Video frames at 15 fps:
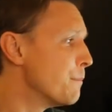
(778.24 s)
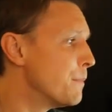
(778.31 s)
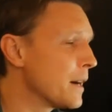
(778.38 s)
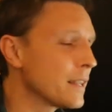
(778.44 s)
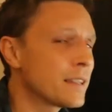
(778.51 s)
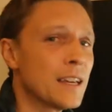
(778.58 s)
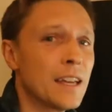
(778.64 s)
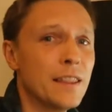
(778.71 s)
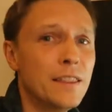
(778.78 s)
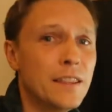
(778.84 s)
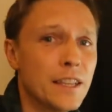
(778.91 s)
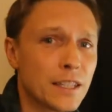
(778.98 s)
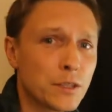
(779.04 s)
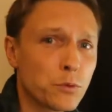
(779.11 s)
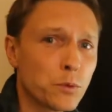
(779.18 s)
But
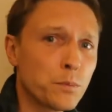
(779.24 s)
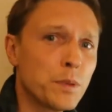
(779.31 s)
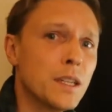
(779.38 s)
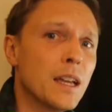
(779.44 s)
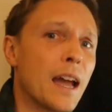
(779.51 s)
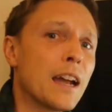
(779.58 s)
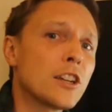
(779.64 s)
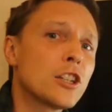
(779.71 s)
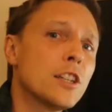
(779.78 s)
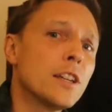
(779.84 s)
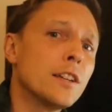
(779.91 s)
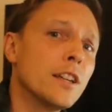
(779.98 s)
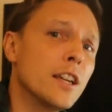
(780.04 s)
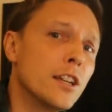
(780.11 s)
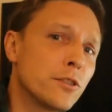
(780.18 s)
this would be actually
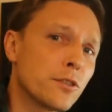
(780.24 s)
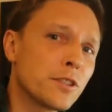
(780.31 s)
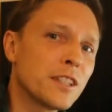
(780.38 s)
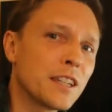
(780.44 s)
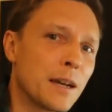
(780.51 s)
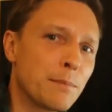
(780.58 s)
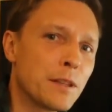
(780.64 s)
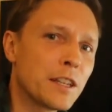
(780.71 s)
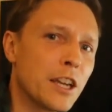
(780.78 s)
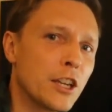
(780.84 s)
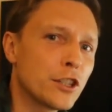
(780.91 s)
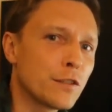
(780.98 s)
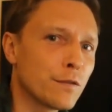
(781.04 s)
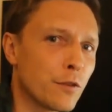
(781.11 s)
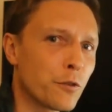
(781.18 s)
an interesting
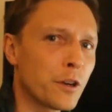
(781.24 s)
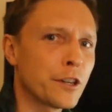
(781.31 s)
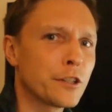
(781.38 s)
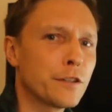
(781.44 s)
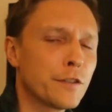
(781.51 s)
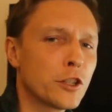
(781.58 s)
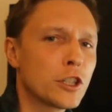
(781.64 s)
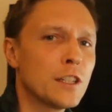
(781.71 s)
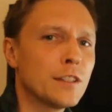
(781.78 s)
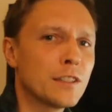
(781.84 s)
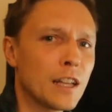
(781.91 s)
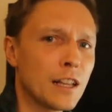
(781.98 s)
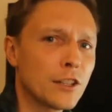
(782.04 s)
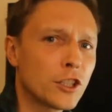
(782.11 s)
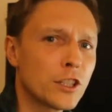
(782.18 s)
application for artificial
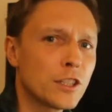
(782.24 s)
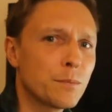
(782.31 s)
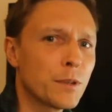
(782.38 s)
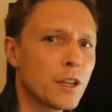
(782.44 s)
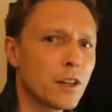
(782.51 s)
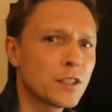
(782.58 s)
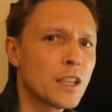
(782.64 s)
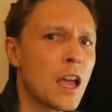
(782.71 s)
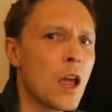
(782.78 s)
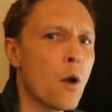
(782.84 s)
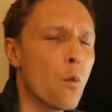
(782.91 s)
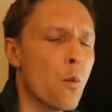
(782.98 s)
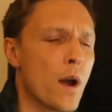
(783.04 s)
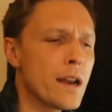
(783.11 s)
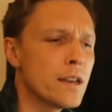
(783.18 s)
intelligence, because
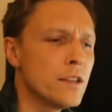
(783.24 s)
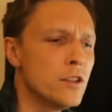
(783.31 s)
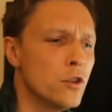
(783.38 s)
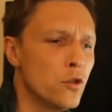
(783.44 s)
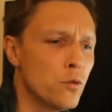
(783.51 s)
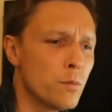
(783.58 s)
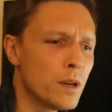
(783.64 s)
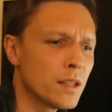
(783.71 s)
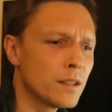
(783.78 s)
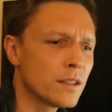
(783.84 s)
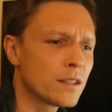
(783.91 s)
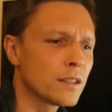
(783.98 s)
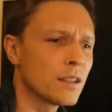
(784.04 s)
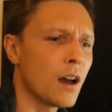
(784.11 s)
when humans